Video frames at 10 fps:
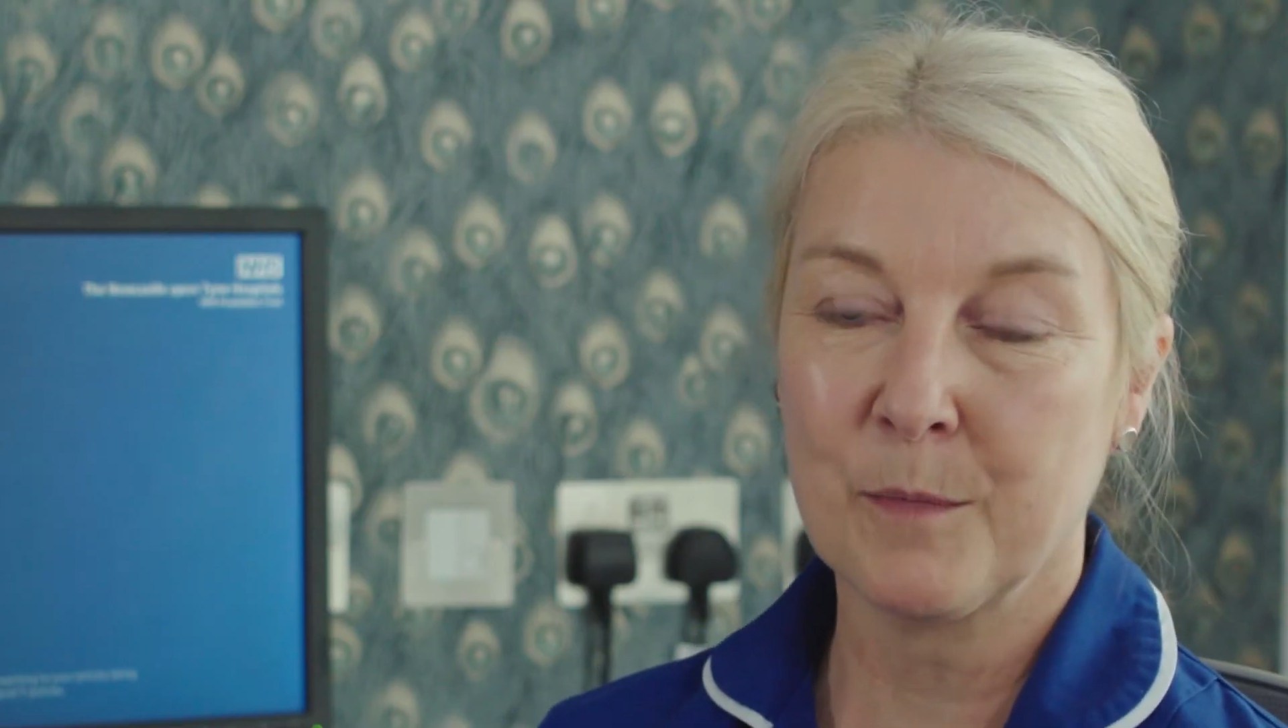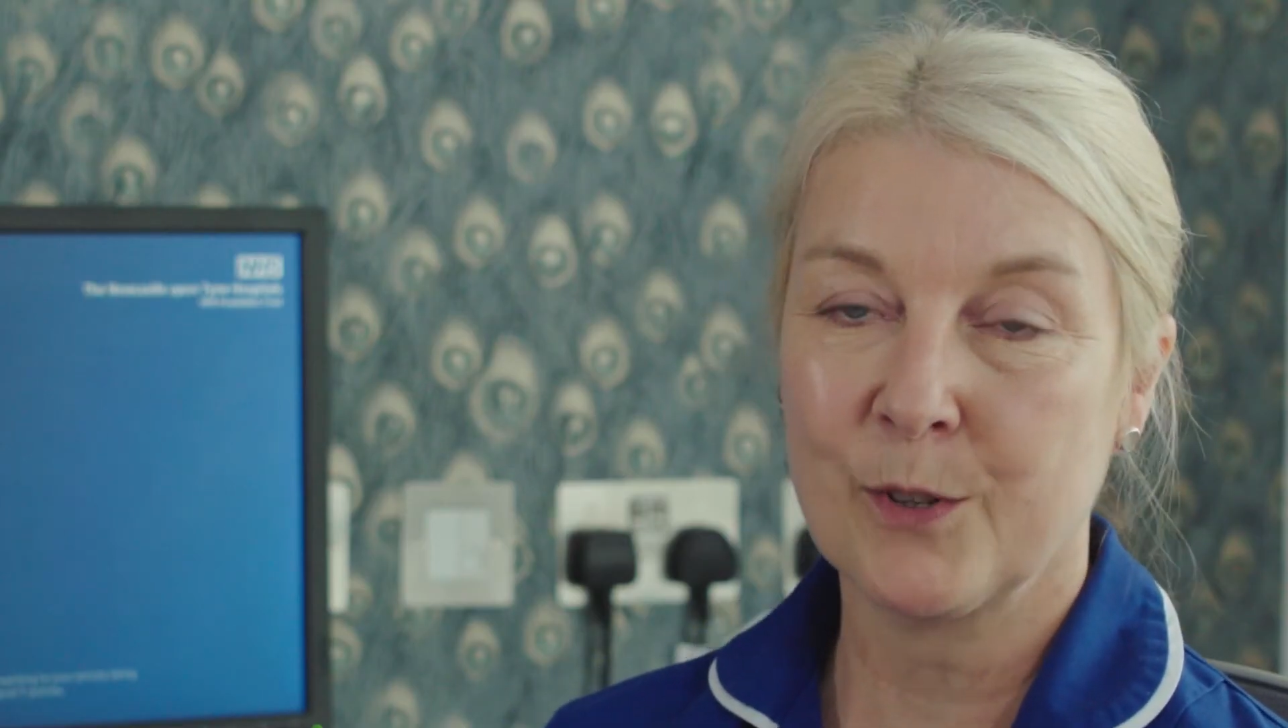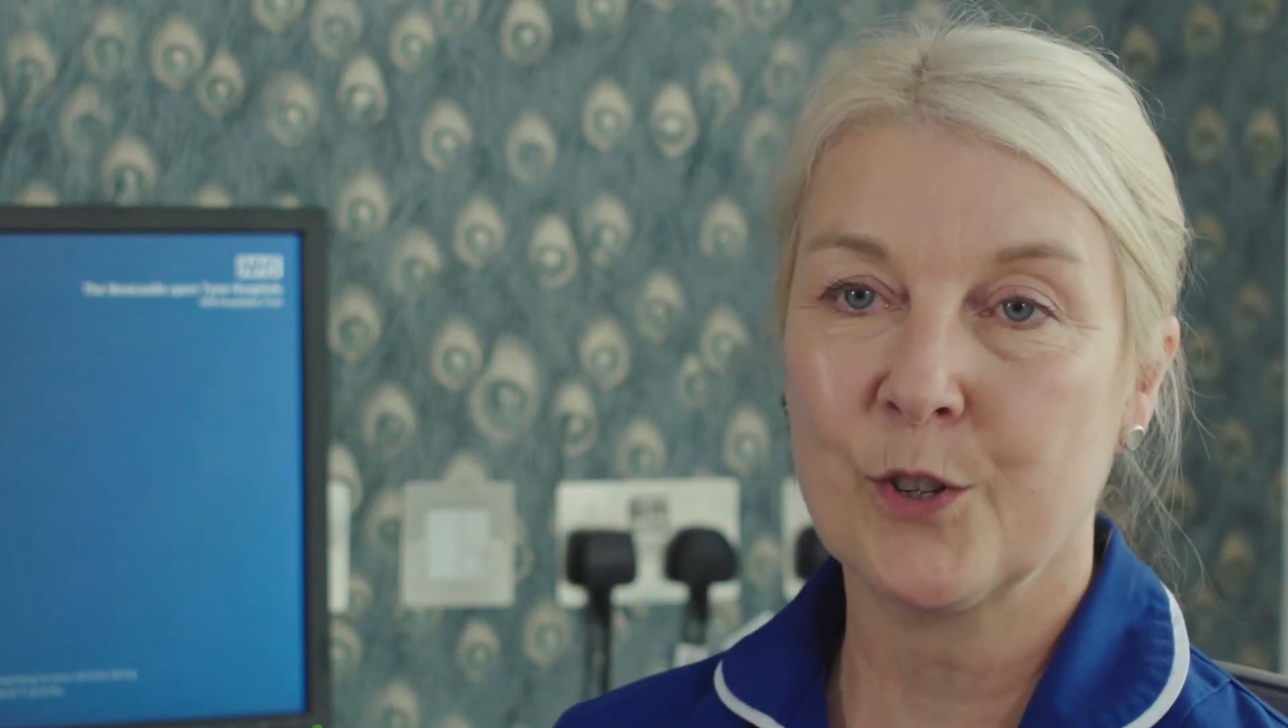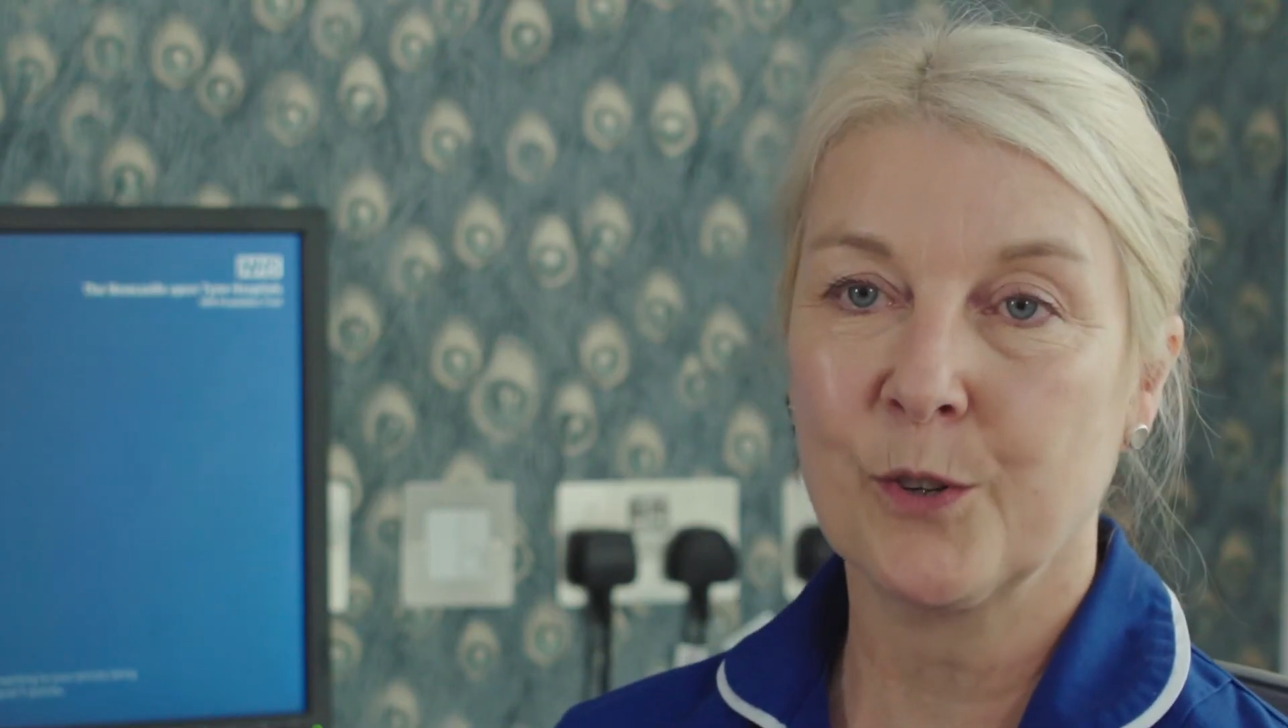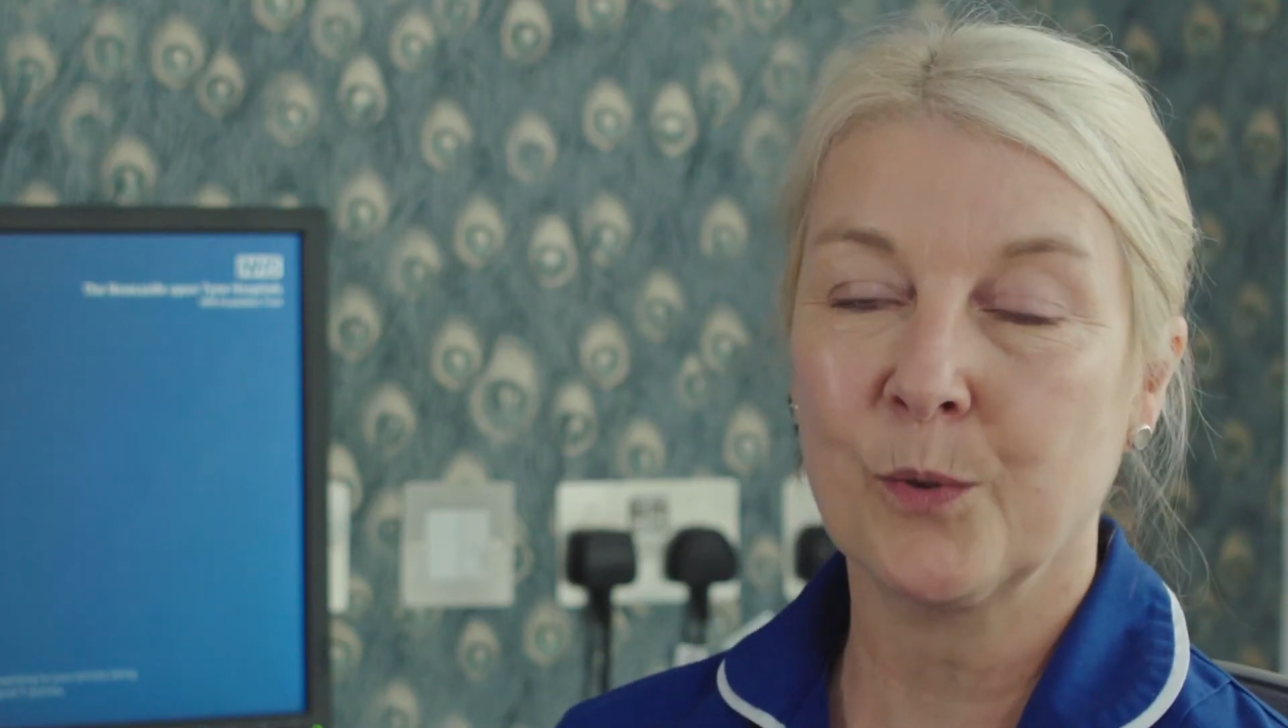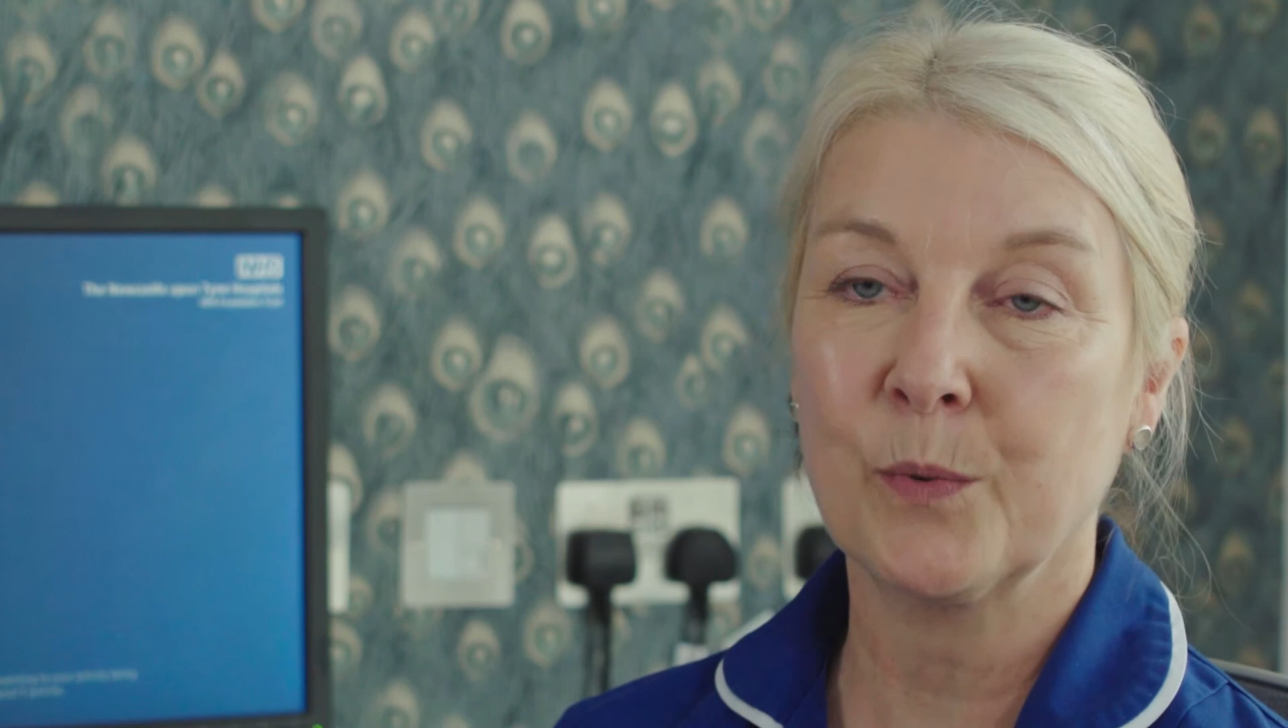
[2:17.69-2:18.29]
module,